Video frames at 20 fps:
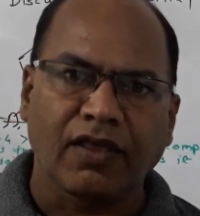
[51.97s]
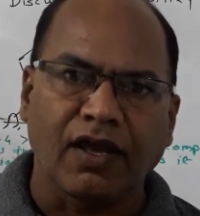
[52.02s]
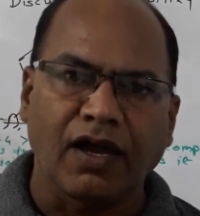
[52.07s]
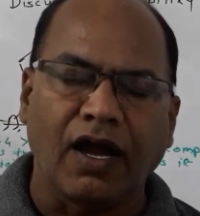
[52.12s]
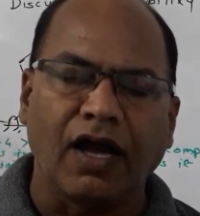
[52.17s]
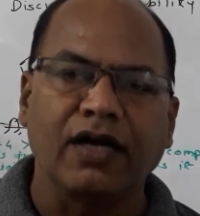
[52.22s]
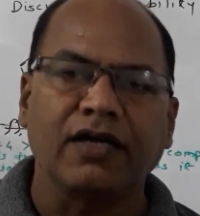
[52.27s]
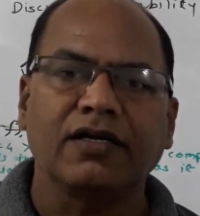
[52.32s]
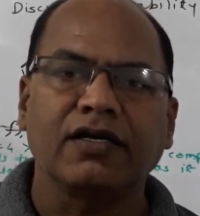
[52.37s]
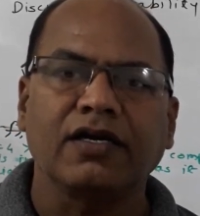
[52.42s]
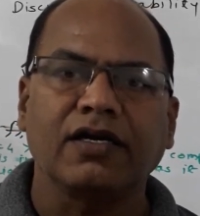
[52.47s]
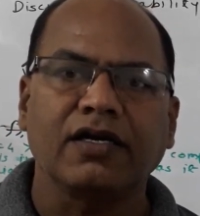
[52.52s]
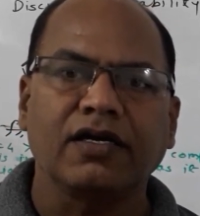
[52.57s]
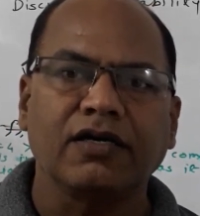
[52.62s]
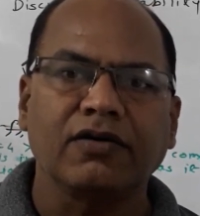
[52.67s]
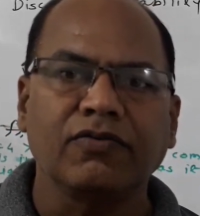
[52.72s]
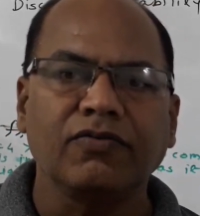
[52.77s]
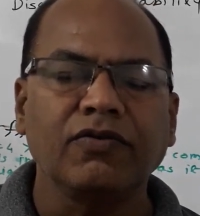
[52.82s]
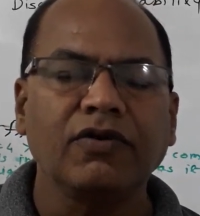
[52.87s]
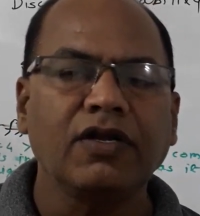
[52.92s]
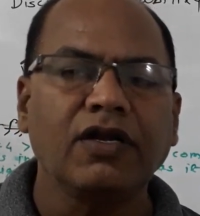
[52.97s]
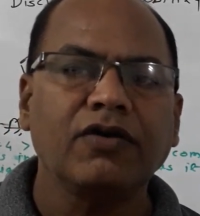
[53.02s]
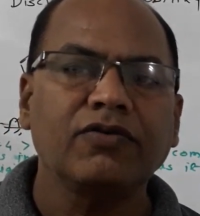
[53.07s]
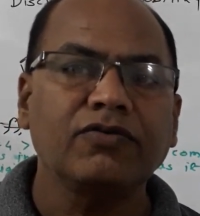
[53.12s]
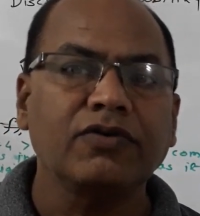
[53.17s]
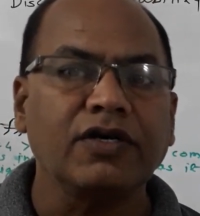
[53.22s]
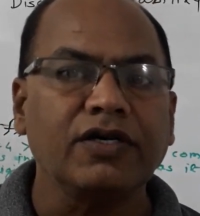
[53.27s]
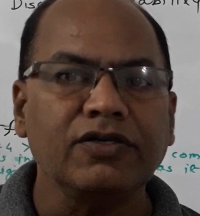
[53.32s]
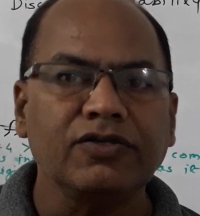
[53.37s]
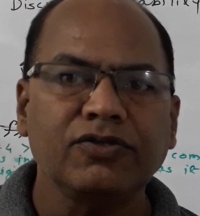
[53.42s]
and we will have
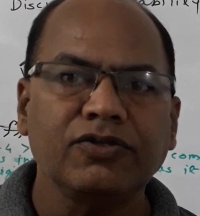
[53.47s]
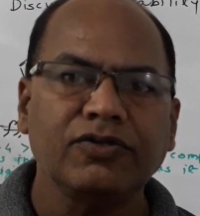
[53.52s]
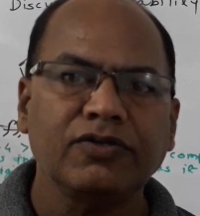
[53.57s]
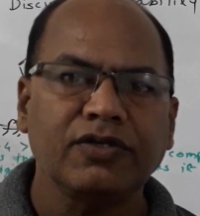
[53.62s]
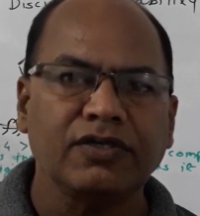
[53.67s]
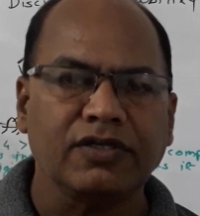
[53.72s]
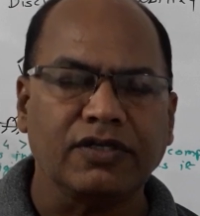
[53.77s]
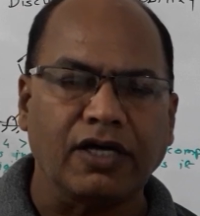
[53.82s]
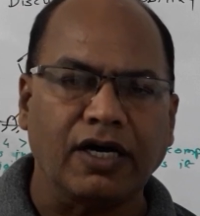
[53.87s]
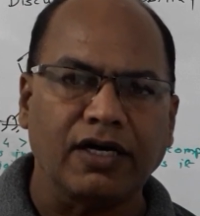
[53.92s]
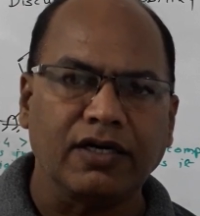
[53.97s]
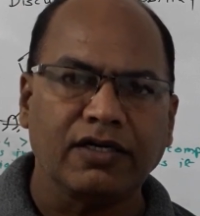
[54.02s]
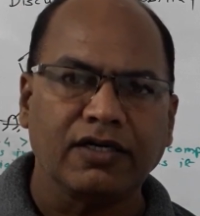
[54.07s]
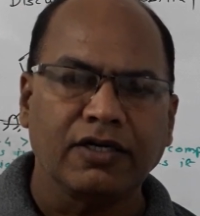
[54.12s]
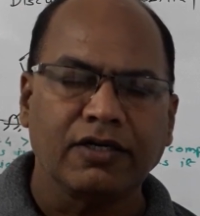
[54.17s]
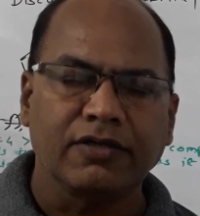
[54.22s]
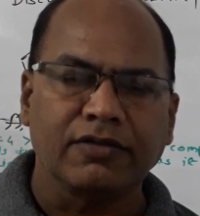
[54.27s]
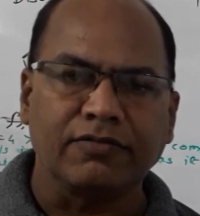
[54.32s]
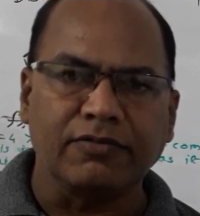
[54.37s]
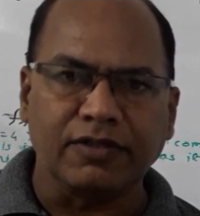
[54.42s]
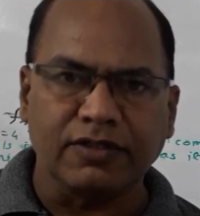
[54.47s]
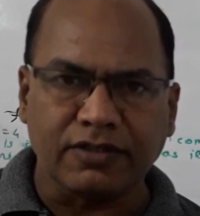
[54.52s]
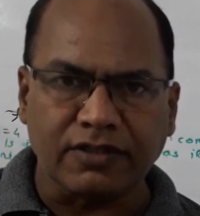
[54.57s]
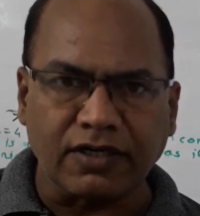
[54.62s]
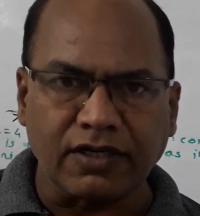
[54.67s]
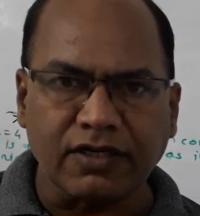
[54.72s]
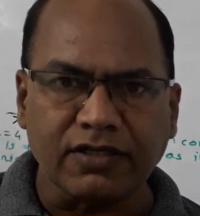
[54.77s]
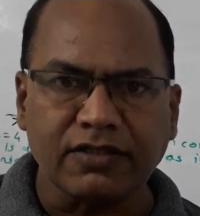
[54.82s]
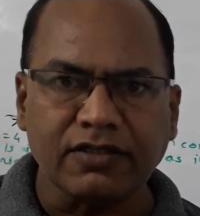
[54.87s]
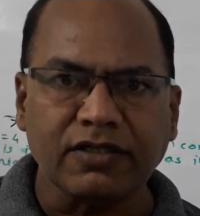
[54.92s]
to ensure that the
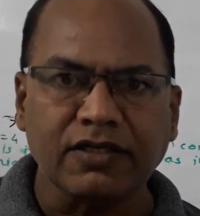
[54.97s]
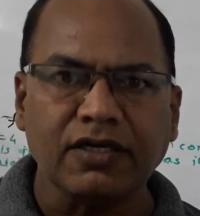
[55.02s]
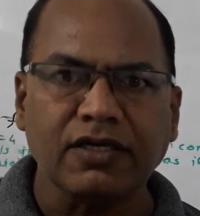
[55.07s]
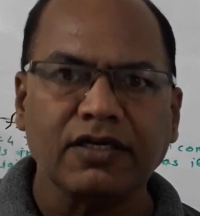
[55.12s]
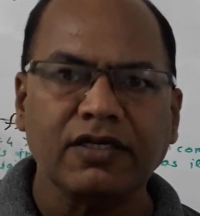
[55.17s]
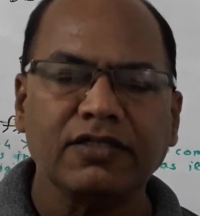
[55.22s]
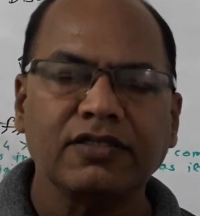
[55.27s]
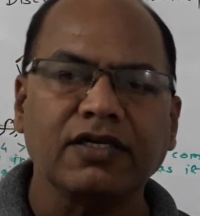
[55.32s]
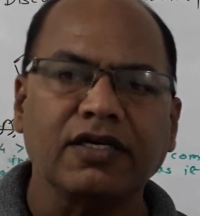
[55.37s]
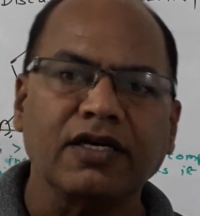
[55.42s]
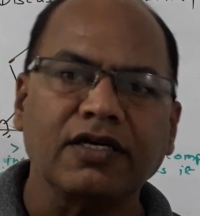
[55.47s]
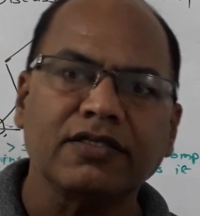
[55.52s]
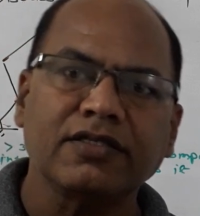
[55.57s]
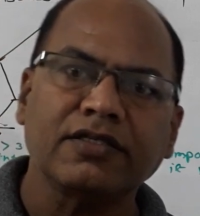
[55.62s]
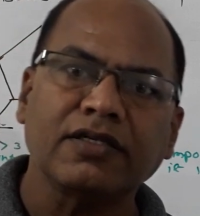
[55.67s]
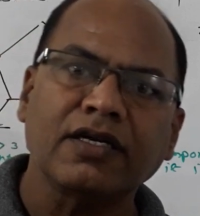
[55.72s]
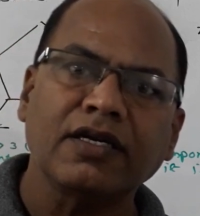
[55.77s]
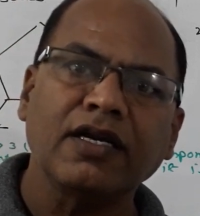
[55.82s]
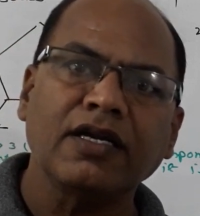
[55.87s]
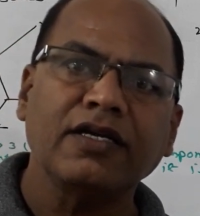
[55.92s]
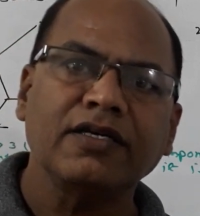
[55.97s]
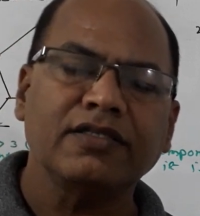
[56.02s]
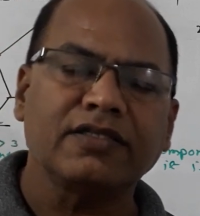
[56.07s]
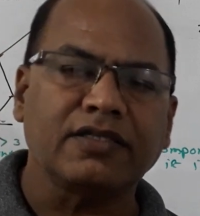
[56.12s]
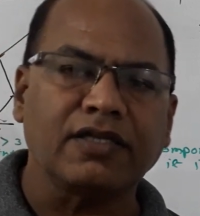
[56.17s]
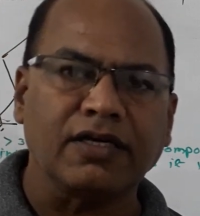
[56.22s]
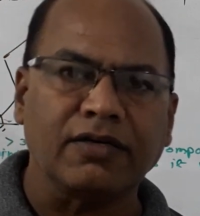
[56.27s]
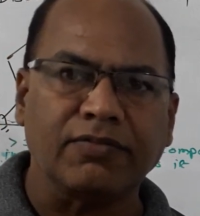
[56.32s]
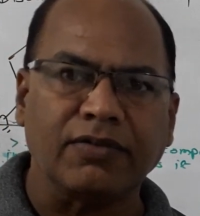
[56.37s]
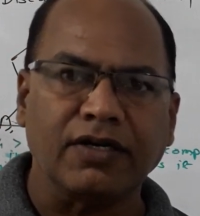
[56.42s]
structure is externally
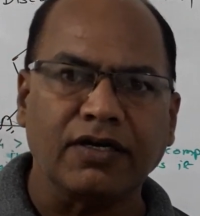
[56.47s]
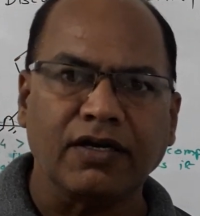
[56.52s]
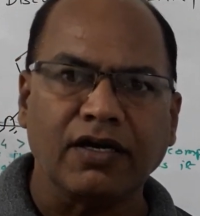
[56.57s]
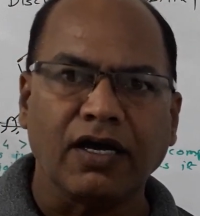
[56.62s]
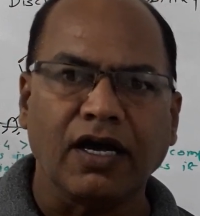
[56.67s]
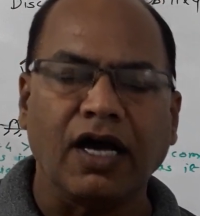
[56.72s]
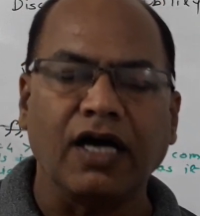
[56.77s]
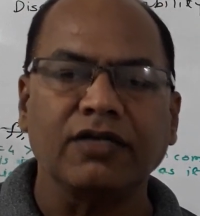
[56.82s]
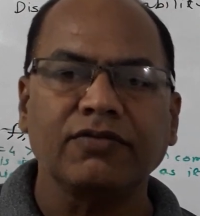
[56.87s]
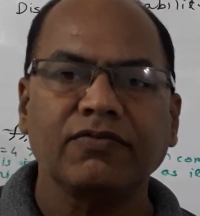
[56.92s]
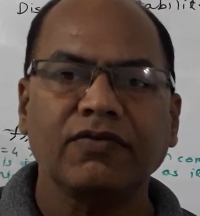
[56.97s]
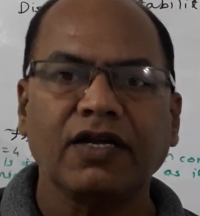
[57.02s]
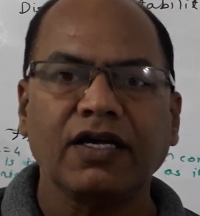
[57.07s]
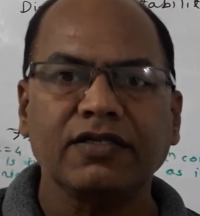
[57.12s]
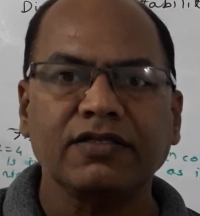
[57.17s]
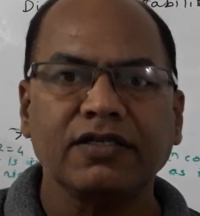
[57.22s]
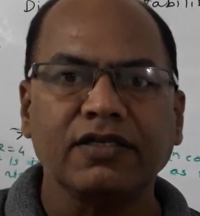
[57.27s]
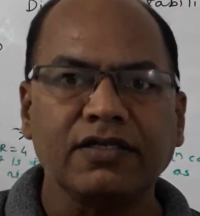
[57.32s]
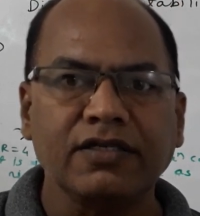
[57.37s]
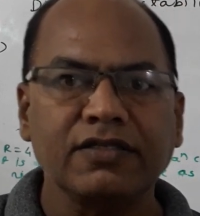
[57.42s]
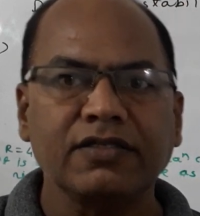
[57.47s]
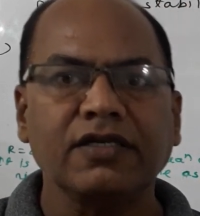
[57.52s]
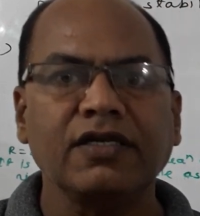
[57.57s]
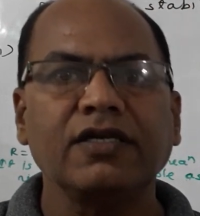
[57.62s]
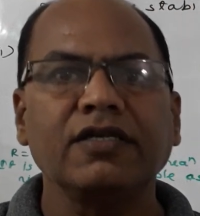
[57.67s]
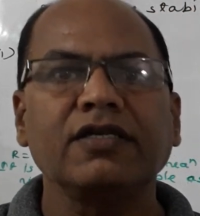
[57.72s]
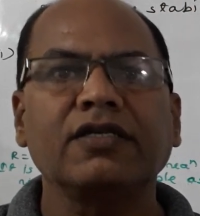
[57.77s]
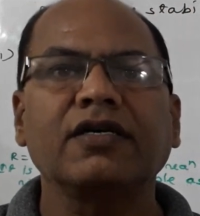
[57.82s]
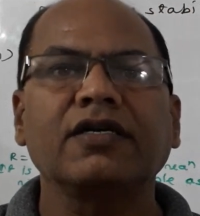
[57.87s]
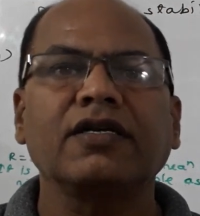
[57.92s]
stable as well as it is
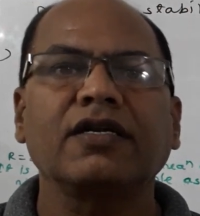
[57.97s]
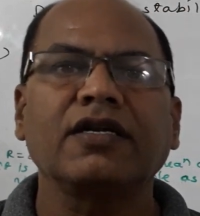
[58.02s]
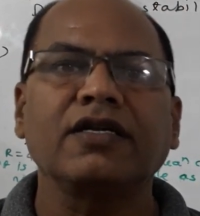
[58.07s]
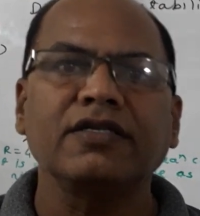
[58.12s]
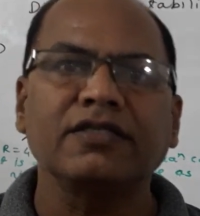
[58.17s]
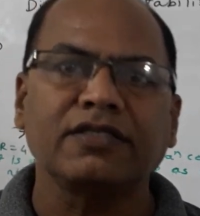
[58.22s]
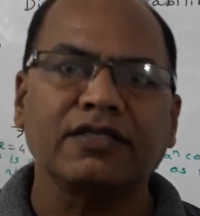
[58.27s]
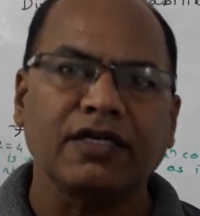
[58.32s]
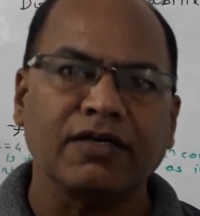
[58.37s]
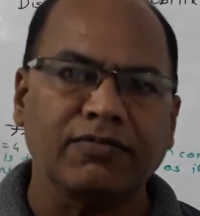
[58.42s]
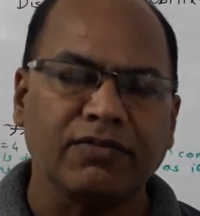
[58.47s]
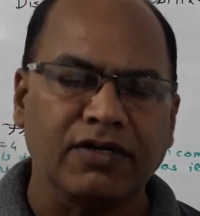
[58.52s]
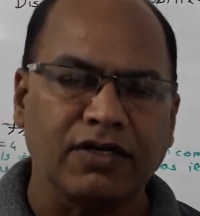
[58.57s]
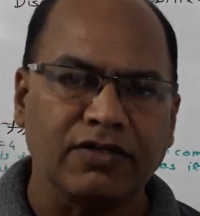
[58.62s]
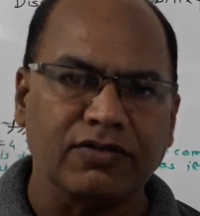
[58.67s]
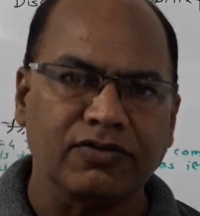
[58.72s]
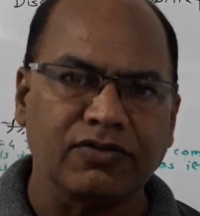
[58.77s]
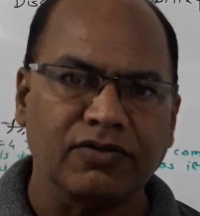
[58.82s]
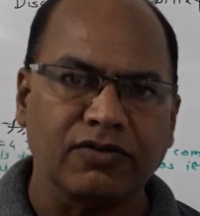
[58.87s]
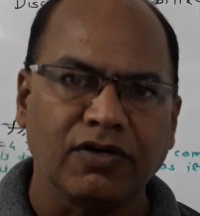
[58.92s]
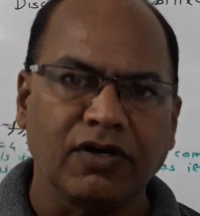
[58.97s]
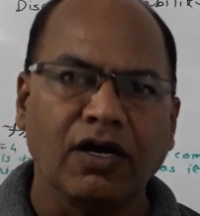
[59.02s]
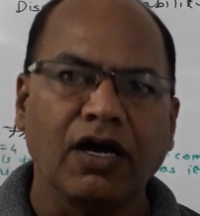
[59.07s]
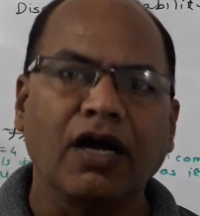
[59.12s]
internally stable also,